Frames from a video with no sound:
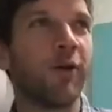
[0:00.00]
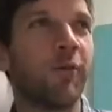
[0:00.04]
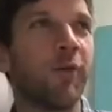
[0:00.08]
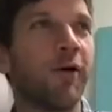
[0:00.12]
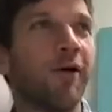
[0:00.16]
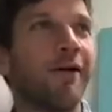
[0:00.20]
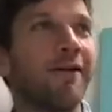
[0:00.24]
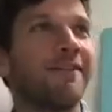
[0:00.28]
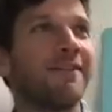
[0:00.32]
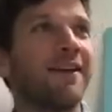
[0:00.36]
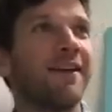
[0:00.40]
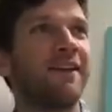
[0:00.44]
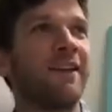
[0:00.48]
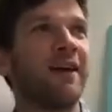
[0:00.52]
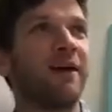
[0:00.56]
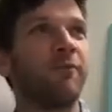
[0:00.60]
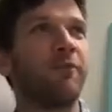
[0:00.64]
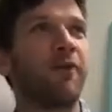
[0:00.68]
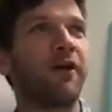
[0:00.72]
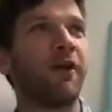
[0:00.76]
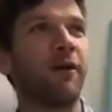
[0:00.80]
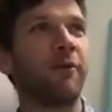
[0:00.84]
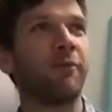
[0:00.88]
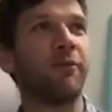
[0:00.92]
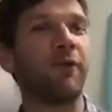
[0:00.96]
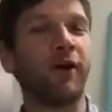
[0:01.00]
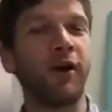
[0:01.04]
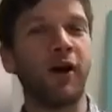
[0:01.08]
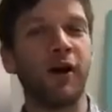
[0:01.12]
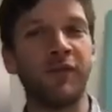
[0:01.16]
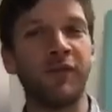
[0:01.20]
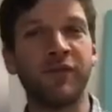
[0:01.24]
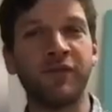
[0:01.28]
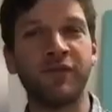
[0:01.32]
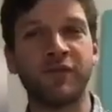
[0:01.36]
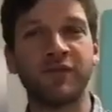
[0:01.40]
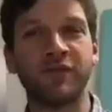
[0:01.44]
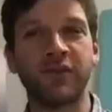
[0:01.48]
won't take that bet on
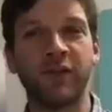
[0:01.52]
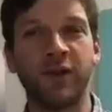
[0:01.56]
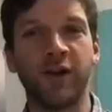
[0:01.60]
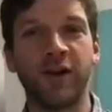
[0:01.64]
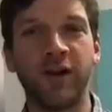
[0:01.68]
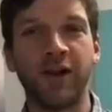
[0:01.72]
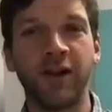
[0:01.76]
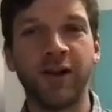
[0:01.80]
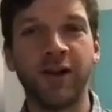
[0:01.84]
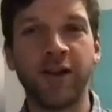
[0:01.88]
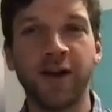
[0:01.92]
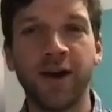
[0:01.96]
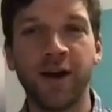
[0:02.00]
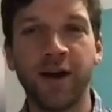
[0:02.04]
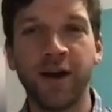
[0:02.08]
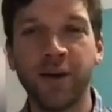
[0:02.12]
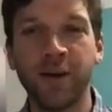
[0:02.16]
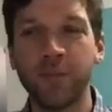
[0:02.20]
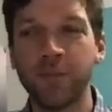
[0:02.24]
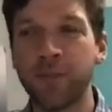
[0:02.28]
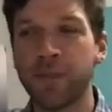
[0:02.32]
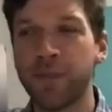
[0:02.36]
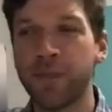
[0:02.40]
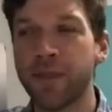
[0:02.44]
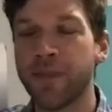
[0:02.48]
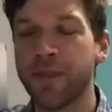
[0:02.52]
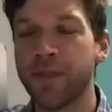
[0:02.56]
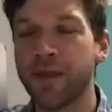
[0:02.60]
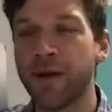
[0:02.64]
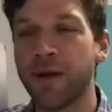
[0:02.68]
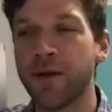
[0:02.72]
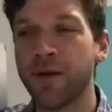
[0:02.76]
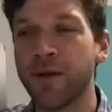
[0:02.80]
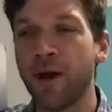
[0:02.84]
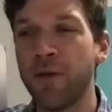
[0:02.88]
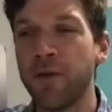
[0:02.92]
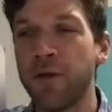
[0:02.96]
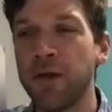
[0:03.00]
behalf of Starling.
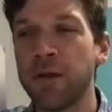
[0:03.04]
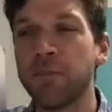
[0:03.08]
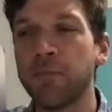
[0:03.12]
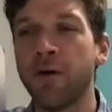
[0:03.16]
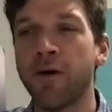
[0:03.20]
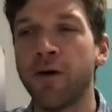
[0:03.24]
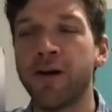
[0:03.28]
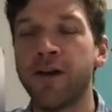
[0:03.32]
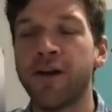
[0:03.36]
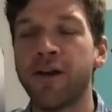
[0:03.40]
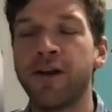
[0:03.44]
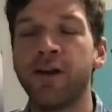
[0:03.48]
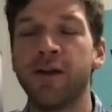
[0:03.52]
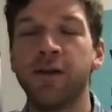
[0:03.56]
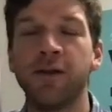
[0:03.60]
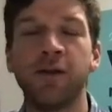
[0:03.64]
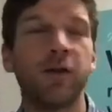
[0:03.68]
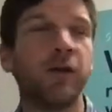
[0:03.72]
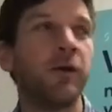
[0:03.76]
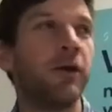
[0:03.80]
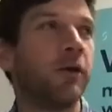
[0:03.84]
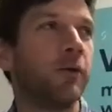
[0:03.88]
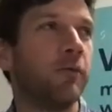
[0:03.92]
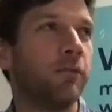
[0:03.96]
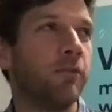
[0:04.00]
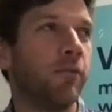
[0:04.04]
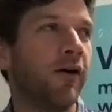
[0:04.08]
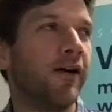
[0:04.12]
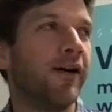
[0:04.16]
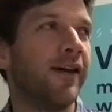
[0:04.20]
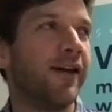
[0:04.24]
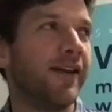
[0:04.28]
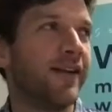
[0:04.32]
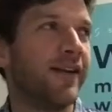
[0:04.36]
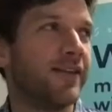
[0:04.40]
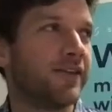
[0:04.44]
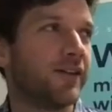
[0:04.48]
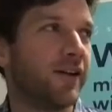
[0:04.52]
I think my
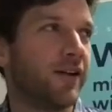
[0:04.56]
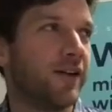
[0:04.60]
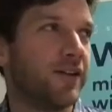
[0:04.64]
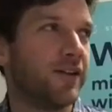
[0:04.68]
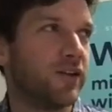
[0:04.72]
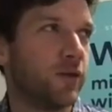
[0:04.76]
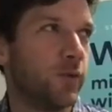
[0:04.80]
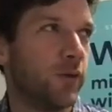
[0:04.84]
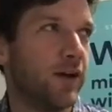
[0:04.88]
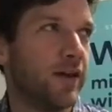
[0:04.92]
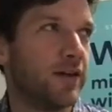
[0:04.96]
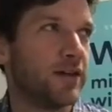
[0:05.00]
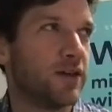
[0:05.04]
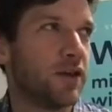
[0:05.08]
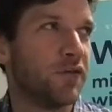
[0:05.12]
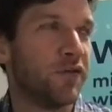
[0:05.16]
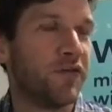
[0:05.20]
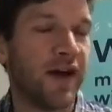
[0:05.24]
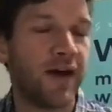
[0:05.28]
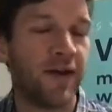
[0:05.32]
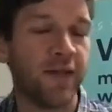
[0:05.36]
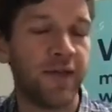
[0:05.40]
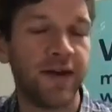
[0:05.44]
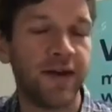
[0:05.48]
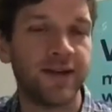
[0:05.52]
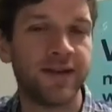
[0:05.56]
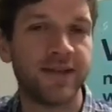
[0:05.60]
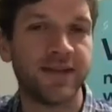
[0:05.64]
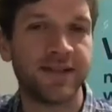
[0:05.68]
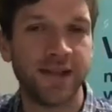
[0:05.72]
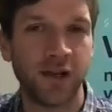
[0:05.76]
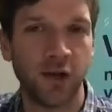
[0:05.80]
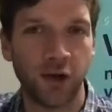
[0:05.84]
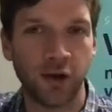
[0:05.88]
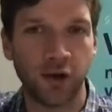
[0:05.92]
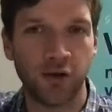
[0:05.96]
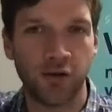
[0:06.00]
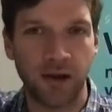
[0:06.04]
insight to it, the fact they're
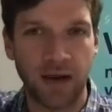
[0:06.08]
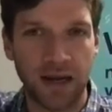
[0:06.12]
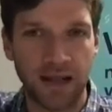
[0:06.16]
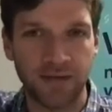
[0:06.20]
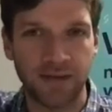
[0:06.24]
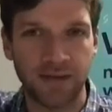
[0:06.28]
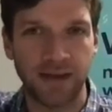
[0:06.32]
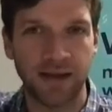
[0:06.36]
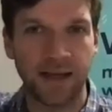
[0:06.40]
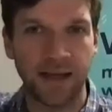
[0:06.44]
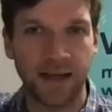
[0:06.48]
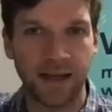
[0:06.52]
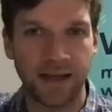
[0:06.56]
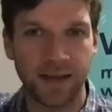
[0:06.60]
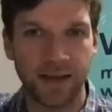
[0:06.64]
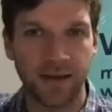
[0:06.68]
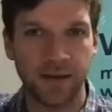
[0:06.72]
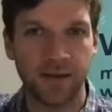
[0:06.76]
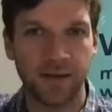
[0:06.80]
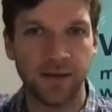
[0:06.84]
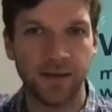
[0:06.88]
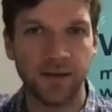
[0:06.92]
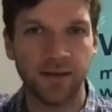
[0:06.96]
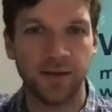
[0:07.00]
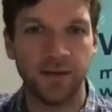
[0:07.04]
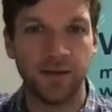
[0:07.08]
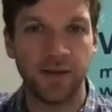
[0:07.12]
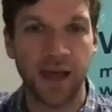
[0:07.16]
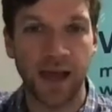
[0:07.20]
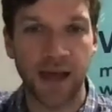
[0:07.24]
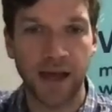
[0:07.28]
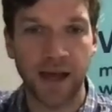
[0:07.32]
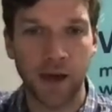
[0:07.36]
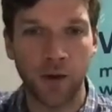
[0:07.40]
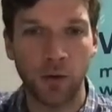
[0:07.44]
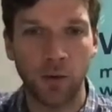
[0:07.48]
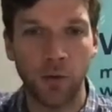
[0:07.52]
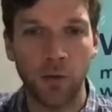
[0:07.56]
still accrediting lenders
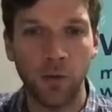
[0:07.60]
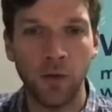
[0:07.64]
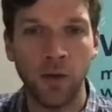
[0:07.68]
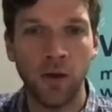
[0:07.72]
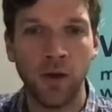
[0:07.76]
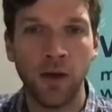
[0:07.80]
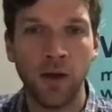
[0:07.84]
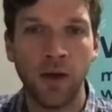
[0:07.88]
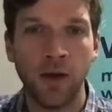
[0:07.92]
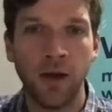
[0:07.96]
now.